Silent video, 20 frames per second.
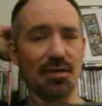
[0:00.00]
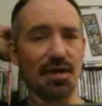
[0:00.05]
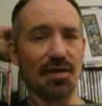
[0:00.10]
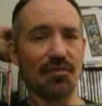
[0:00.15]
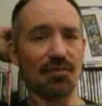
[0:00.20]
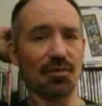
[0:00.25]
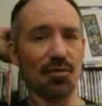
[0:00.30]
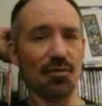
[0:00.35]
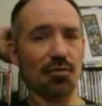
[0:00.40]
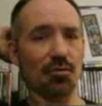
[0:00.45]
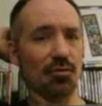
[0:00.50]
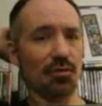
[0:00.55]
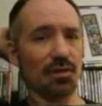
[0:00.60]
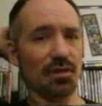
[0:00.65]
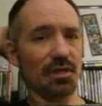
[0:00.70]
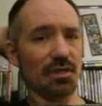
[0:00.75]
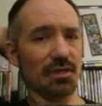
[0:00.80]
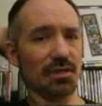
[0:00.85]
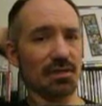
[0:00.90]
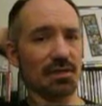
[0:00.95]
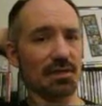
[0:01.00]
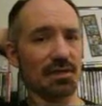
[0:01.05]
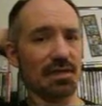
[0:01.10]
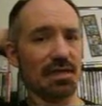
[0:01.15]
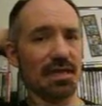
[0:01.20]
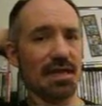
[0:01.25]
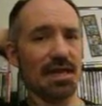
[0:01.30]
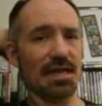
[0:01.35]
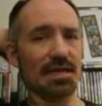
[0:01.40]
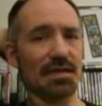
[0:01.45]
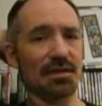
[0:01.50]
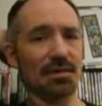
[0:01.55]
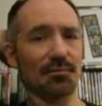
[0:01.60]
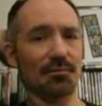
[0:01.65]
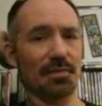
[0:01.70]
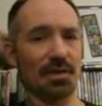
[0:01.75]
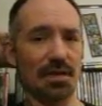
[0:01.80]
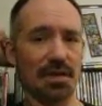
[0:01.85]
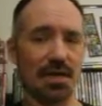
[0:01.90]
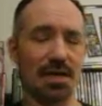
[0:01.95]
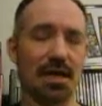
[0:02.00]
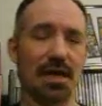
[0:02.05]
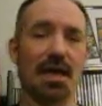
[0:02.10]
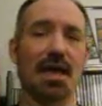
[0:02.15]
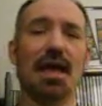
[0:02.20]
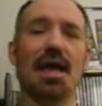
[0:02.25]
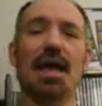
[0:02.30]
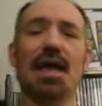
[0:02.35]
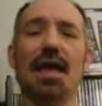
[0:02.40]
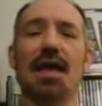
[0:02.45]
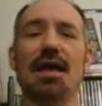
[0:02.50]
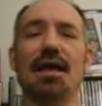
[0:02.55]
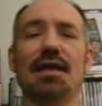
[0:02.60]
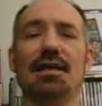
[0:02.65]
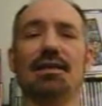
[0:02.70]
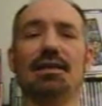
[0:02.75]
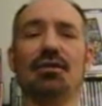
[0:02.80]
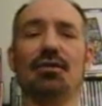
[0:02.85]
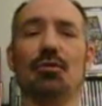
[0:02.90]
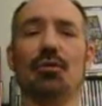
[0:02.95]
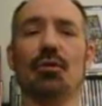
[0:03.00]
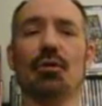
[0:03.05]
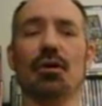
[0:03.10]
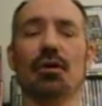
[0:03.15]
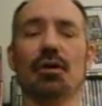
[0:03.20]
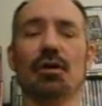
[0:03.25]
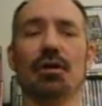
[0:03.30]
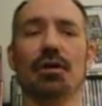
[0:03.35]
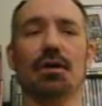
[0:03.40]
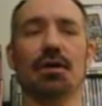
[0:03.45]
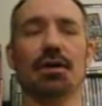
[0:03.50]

have your own little kingdom, and you're